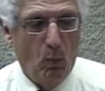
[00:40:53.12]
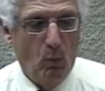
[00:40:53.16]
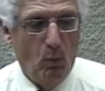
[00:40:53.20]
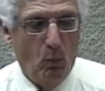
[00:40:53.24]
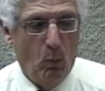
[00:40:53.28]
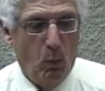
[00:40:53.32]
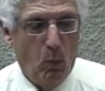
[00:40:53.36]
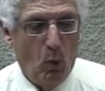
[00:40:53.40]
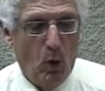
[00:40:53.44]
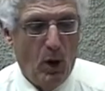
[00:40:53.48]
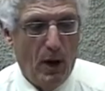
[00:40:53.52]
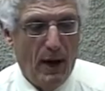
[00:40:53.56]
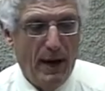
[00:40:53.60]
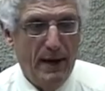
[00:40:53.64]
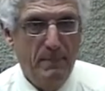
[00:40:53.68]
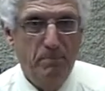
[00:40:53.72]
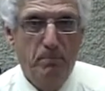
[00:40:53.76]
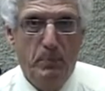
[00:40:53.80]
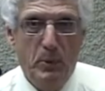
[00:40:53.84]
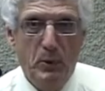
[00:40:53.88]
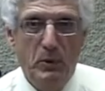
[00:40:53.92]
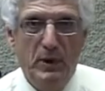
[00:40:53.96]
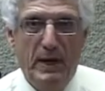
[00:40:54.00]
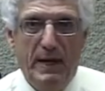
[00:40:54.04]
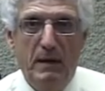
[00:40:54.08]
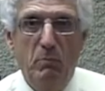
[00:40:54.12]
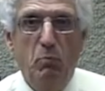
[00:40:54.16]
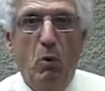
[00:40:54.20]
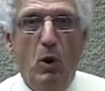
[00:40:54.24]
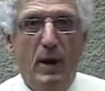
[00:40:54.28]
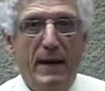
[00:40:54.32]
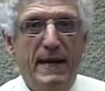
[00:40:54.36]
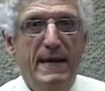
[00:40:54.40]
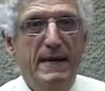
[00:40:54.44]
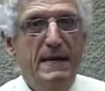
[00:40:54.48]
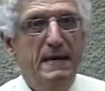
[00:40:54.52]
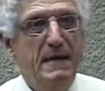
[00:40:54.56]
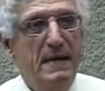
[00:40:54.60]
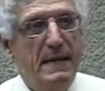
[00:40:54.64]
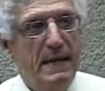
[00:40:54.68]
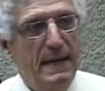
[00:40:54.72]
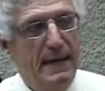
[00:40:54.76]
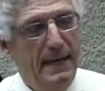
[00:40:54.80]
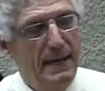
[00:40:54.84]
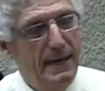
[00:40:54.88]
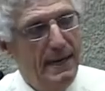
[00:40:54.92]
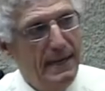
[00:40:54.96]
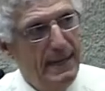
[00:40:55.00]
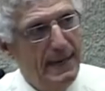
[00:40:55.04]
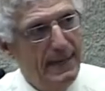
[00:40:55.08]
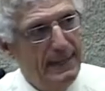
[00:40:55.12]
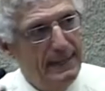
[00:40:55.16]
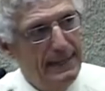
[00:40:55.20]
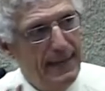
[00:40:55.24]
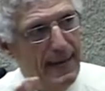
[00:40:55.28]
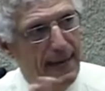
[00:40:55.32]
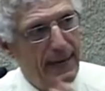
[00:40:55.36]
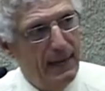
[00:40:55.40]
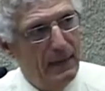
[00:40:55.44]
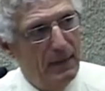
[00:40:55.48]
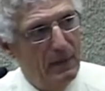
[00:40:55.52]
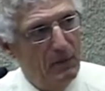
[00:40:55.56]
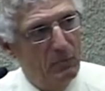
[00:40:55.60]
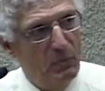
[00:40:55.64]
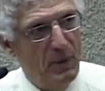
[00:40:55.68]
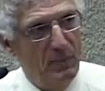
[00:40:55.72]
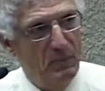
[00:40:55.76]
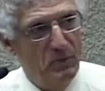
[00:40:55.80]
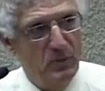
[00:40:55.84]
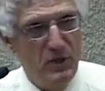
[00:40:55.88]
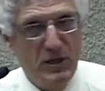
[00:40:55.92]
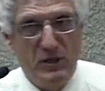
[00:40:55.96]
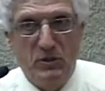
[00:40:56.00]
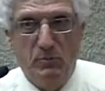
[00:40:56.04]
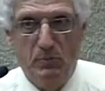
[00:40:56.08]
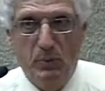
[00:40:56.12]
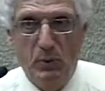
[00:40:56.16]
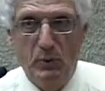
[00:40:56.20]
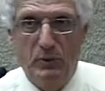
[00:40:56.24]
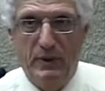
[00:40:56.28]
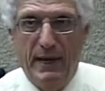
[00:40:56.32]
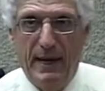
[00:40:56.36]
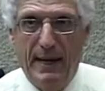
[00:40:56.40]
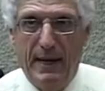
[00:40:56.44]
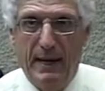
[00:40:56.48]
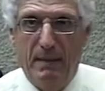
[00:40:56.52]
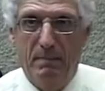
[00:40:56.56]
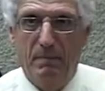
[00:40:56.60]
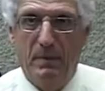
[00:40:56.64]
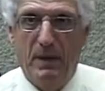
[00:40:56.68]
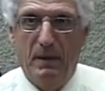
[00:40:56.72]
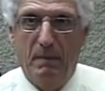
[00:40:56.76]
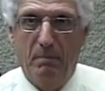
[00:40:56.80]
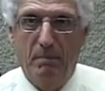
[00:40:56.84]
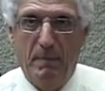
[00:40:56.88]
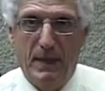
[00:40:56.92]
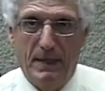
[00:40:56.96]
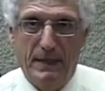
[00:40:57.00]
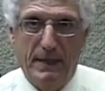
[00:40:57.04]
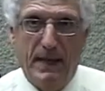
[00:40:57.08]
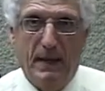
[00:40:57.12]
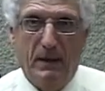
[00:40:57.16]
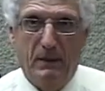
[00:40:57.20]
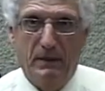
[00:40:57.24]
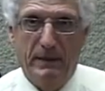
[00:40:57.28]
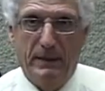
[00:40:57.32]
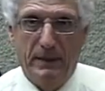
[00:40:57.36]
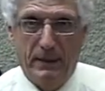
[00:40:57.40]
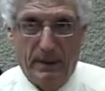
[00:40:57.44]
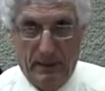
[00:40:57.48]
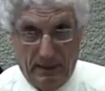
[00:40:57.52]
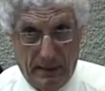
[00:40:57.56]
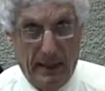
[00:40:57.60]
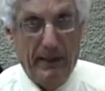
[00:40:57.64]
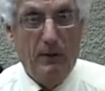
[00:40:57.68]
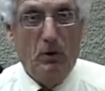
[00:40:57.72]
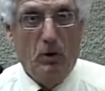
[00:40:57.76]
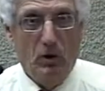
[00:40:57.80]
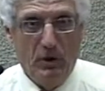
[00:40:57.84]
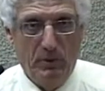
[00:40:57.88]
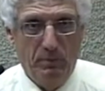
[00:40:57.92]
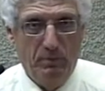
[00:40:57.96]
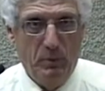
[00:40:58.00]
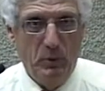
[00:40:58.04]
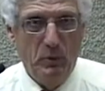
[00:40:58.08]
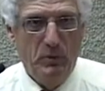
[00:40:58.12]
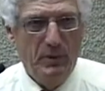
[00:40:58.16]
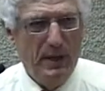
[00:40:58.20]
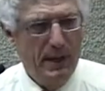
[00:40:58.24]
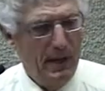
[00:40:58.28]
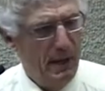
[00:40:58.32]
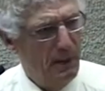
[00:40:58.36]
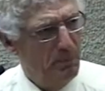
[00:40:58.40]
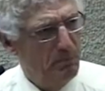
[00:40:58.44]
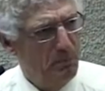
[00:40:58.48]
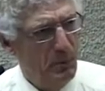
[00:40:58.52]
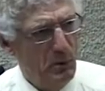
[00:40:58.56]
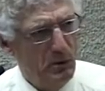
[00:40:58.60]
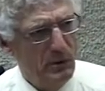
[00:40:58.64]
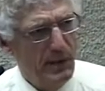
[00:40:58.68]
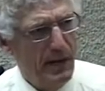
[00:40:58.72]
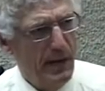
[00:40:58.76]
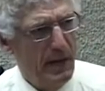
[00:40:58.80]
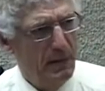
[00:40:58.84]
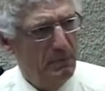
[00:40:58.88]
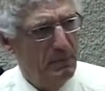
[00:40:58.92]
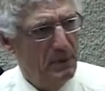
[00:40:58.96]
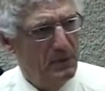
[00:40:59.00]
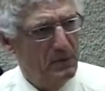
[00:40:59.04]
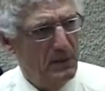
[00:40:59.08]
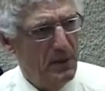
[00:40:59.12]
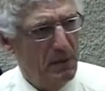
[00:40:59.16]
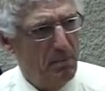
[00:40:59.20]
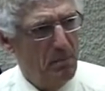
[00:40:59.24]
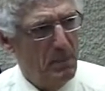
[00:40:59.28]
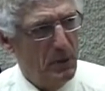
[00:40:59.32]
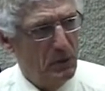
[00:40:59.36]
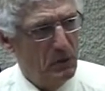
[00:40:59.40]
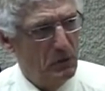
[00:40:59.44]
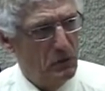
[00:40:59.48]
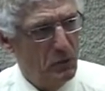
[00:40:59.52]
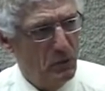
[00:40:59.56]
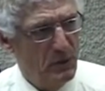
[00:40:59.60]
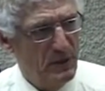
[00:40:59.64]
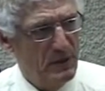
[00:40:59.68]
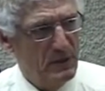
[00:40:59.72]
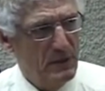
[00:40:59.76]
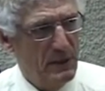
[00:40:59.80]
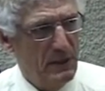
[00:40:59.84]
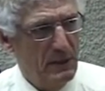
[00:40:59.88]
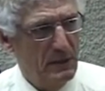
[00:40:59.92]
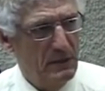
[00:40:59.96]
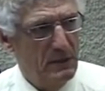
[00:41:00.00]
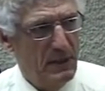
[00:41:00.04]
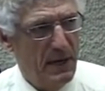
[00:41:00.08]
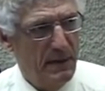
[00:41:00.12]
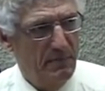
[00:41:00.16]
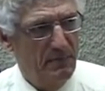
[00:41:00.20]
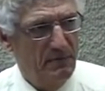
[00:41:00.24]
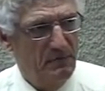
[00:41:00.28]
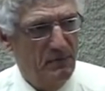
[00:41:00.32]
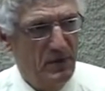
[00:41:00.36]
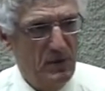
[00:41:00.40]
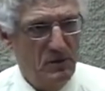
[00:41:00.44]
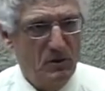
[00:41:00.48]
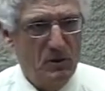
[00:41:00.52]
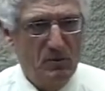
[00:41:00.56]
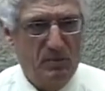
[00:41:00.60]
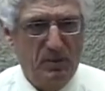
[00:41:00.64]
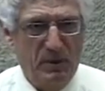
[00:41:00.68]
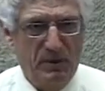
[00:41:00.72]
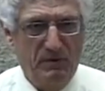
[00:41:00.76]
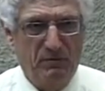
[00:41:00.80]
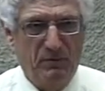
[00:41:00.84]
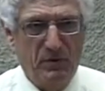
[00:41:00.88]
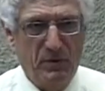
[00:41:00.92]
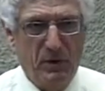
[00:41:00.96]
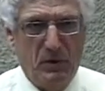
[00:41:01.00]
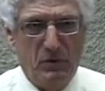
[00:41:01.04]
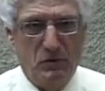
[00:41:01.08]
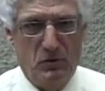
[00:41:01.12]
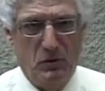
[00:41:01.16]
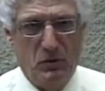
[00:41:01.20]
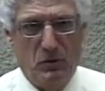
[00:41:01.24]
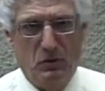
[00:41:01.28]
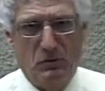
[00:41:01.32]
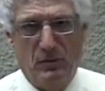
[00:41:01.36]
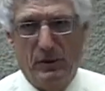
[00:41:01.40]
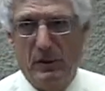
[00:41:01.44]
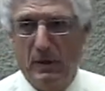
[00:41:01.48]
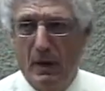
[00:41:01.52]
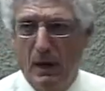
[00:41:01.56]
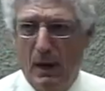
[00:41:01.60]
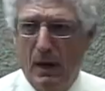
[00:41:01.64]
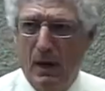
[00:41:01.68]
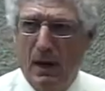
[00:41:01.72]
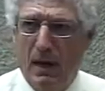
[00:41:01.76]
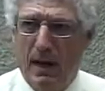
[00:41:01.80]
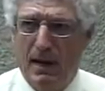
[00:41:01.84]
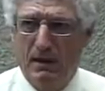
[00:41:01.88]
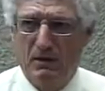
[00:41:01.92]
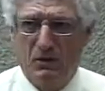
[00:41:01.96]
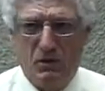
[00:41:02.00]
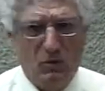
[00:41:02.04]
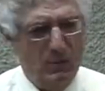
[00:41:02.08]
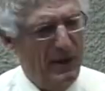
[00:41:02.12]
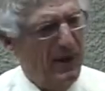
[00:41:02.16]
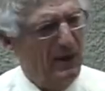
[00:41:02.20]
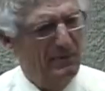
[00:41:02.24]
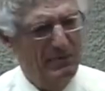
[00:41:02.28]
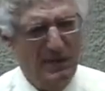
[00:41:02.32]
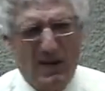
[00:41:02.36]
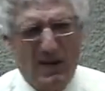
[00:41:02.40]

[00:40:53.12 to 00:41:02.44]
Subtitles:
why he in Canada represents boot camp mentality, and they call it boot camp. Boot camp is a militaristic type of discipline for young children. And so we have